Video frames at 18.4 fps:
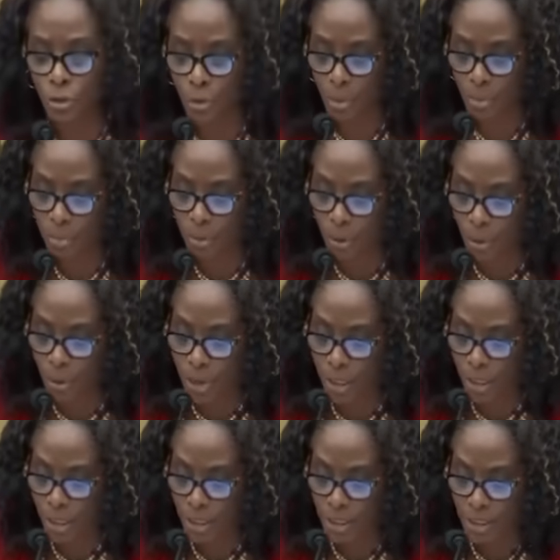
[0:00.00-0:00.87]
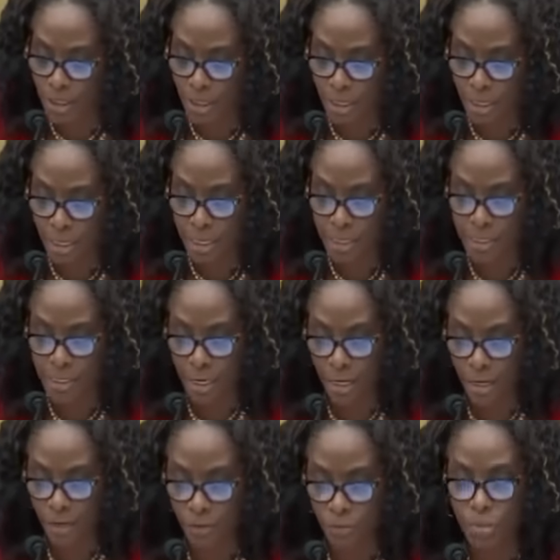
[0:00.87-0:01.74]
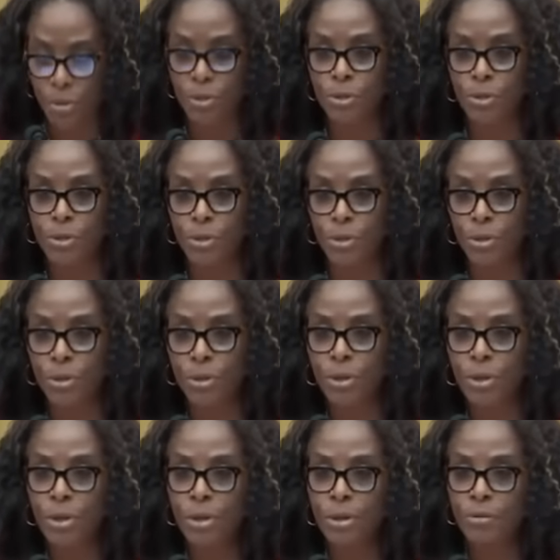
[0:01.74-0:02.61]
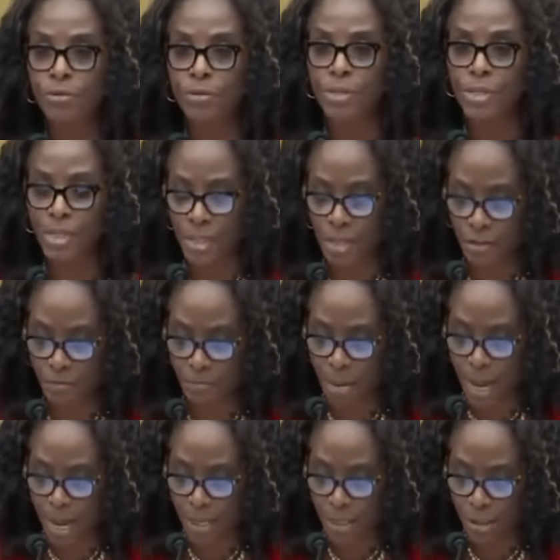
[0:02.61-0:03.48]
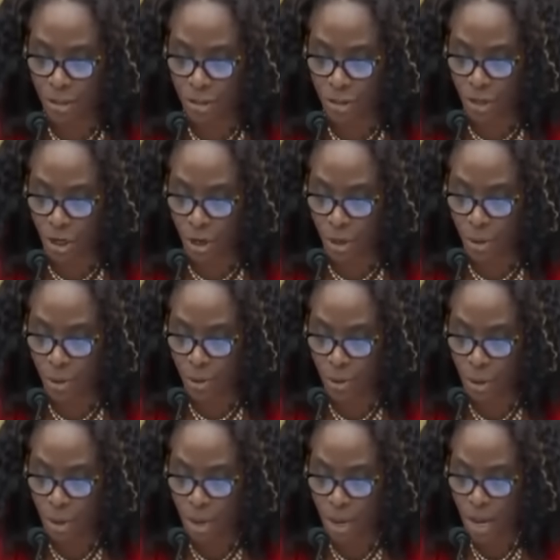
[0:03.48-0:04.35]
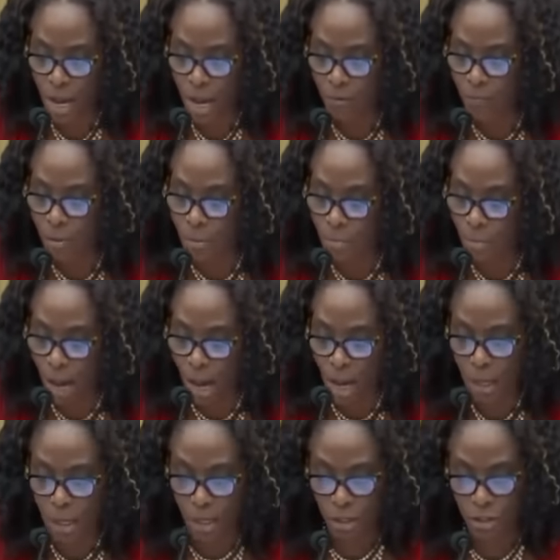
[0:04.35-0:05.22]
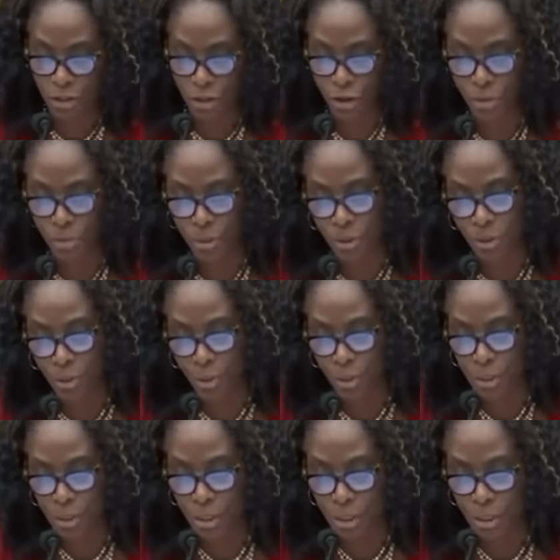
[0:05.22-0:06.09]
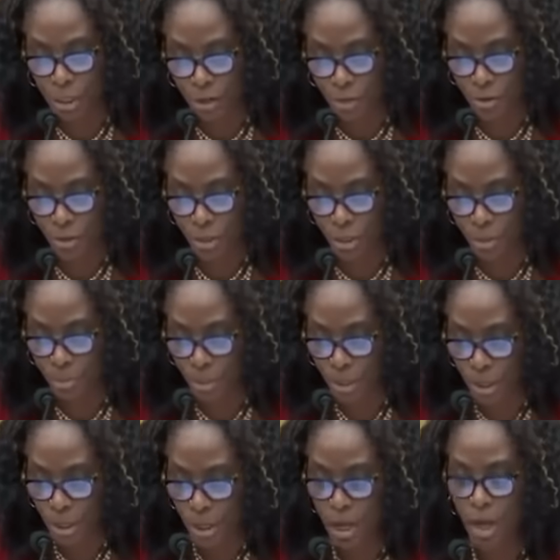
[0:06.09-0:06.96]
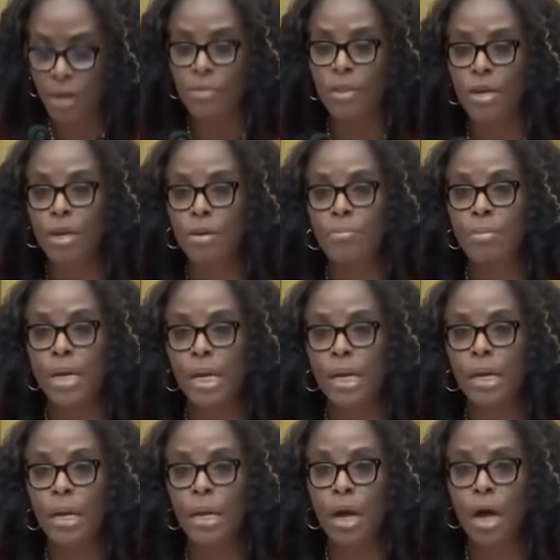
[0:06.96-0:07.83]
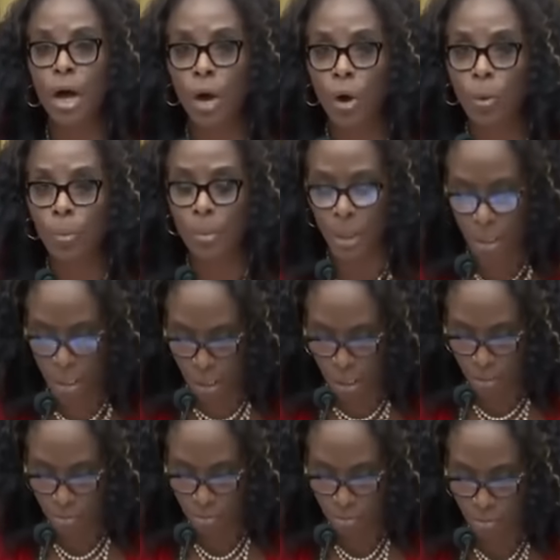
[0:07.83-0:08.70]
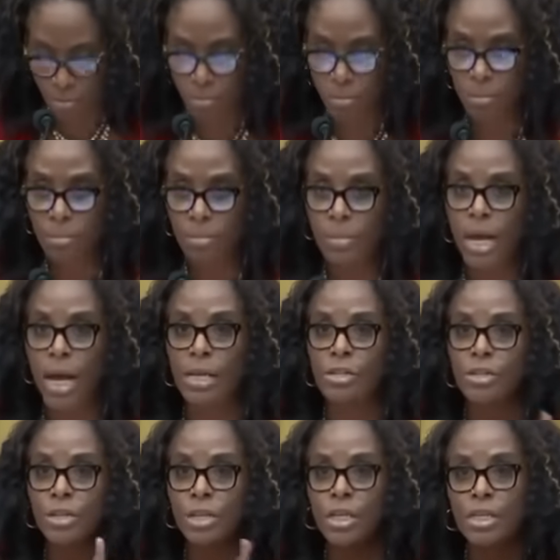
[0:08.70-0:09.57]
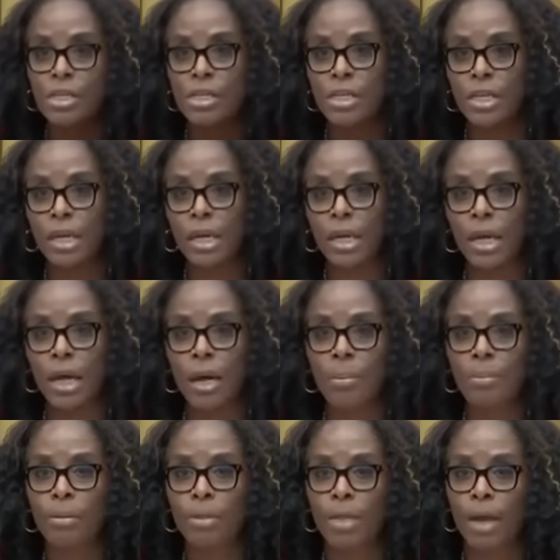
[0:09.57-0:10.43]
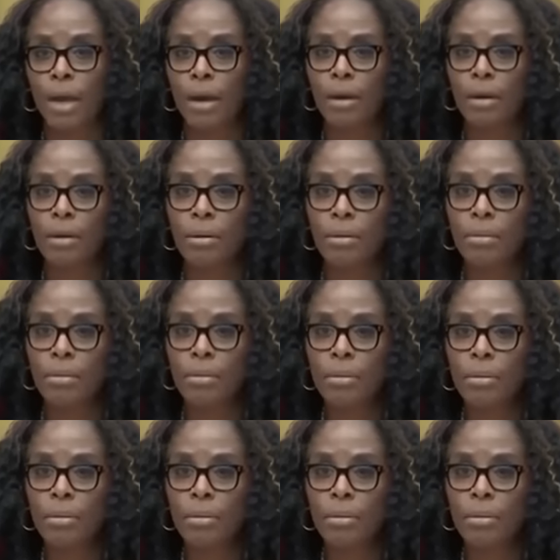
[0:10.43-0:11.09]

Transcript: a Trump loyalist and an executive producer for Steve Bannon's show, have been mocking Chairman Jordan's leadership of the committee openly. As you can see up there,